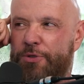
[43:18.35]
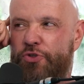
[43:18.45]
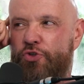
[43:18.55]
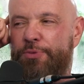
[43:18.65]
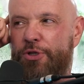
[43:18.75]
But
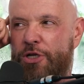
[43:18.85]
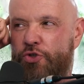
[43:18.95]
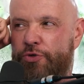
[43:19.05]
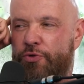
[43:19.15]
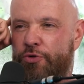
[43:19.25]
Super
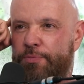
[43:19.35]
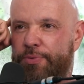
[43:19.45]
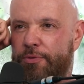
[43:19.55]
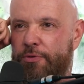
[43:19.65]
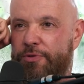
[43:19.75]
Luxury Group
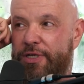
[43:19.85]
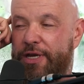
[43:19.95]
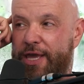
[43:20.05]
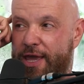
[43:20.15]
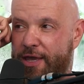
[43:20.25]

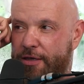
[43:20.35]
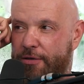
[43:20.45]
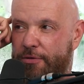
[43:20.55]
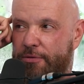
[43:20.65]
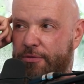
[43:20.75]
today,
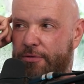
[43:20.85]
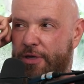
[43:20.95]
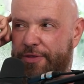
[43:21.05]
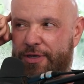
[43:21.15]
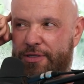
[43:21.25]

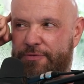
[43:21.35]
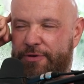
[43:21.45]
I think, is